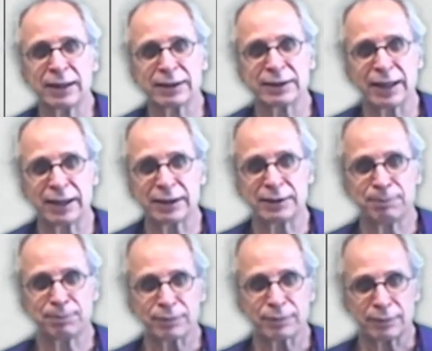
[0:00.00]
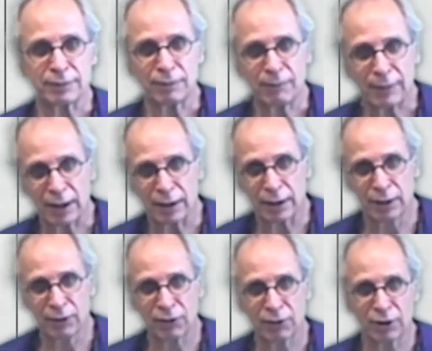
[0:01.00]
that
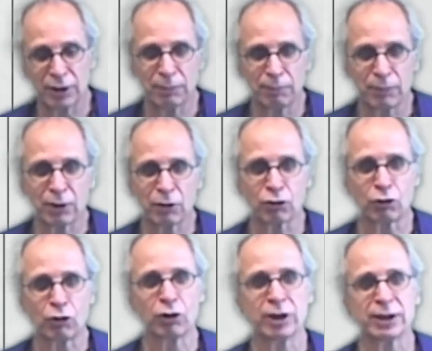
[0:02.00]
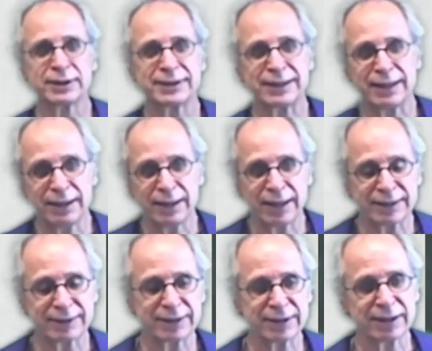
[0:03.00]
is the strongest
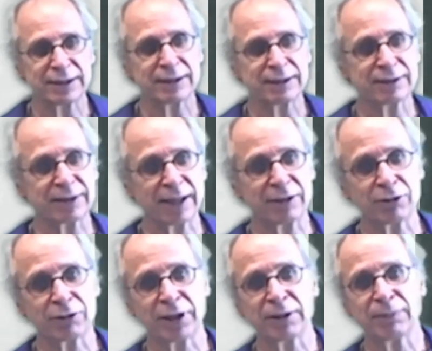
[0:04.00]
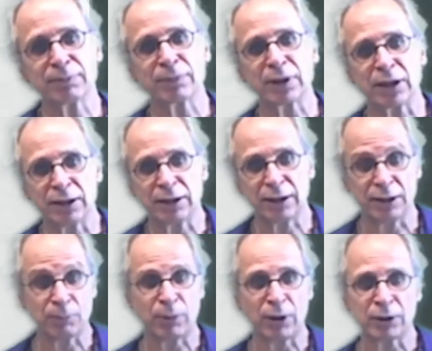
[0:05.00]
inelastic scattering in a
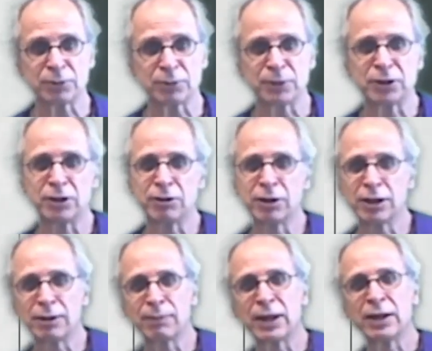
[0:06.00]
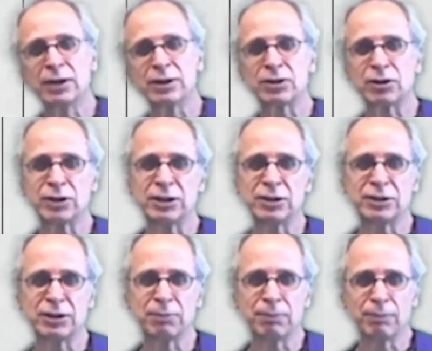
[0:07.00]
bulk material. So that is
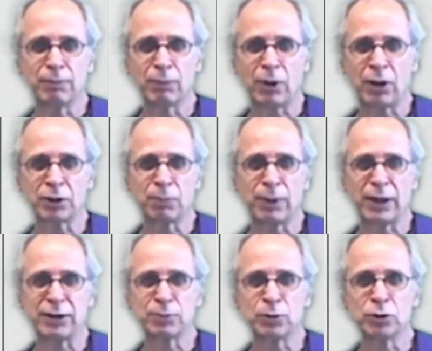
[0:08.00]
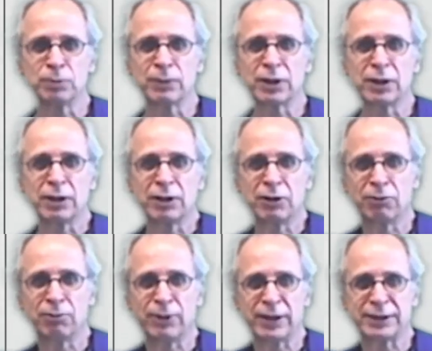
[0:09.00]
a bulk plasmon. If
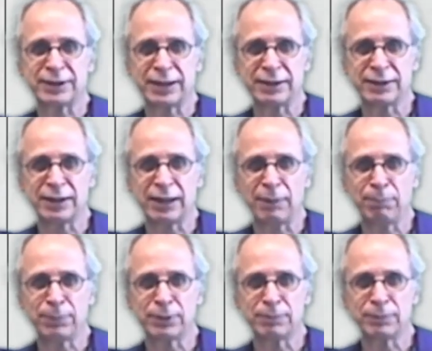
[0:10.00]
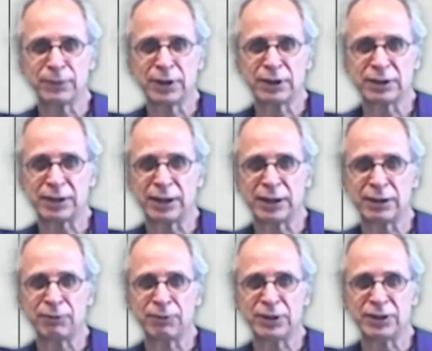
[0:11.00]
we extend that up, then
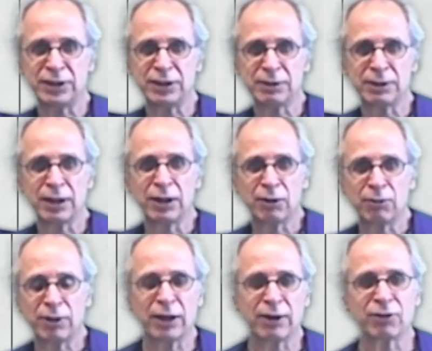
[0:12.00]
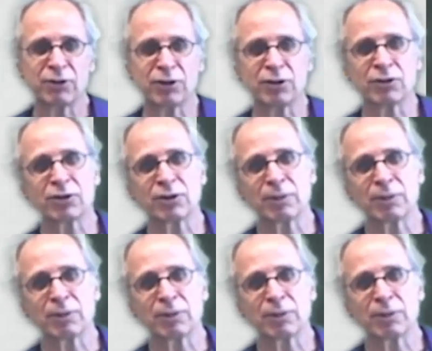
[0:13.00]
we see we have this